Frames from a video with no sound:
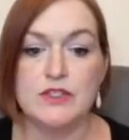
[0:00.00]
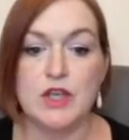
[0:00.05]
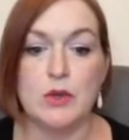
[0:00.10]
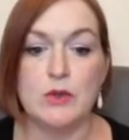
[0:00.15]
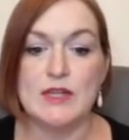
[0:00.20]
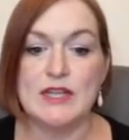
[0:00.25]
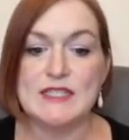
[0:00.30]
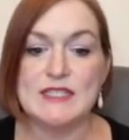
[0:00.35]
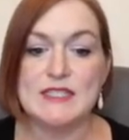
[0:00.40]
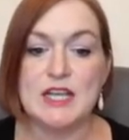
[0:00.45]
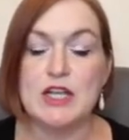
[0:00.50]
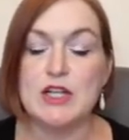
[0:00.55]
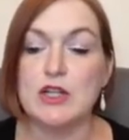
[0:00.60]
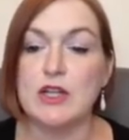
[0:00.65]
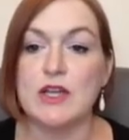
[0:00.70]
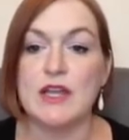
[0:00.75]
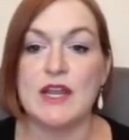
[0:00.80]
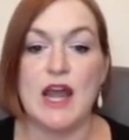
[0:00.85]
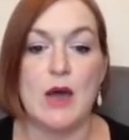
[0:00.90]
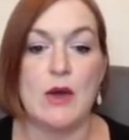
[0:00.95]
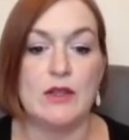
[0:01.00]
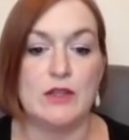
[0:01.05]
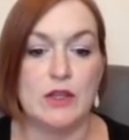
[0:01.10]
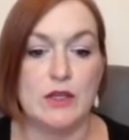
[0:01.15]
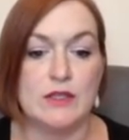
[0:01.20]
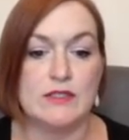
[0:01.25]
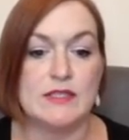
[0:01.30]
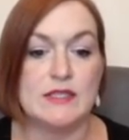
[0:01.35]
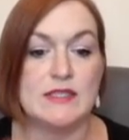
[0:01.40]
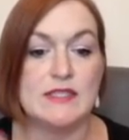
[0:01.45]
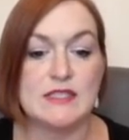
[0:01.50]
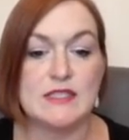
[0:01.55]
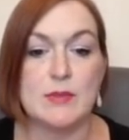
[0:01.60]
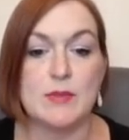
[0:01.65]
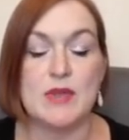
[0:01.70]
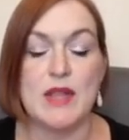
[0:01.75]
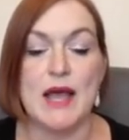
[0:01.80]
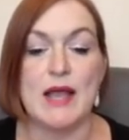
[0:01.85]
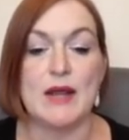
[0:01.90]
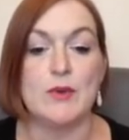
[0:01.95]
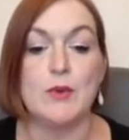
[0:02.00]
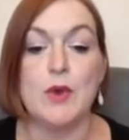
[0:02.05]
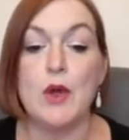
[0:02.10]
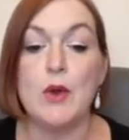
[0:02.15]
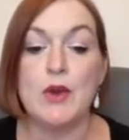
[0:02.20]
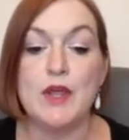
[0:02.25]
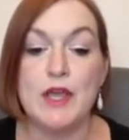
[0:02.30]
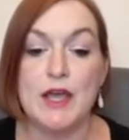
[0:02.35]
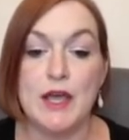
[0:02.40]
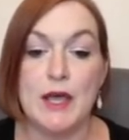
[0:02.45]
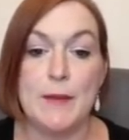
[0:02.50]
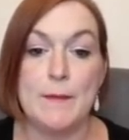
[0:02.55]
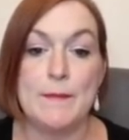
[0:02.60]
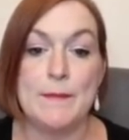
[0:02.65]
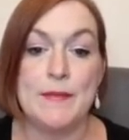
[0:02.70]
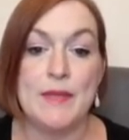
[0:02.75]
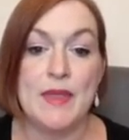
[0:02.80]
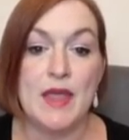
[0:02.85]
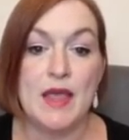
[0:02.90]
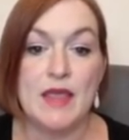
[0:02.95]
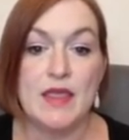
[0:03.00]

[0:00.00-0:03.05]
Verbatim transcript: So let's take a look at how it looks. This is the black rhodium.